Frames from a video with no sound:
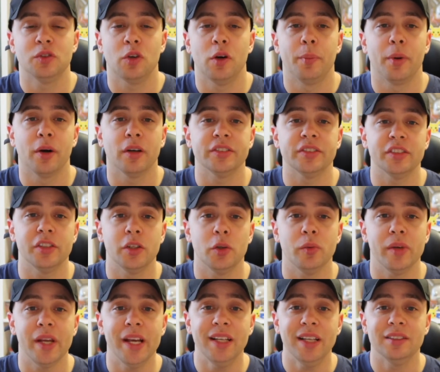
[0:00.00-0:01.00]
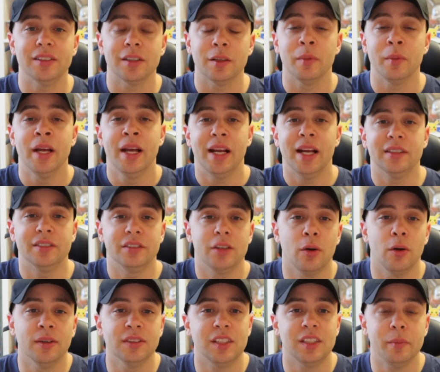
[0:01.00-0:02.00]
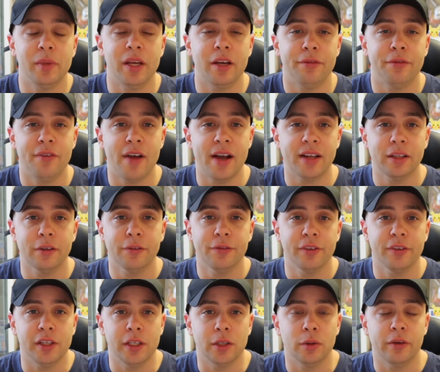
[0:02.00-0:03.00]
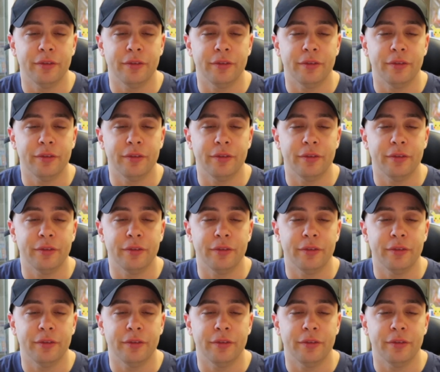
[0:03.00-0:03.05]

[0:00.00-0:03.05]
a person who needs them is going to be effective for you,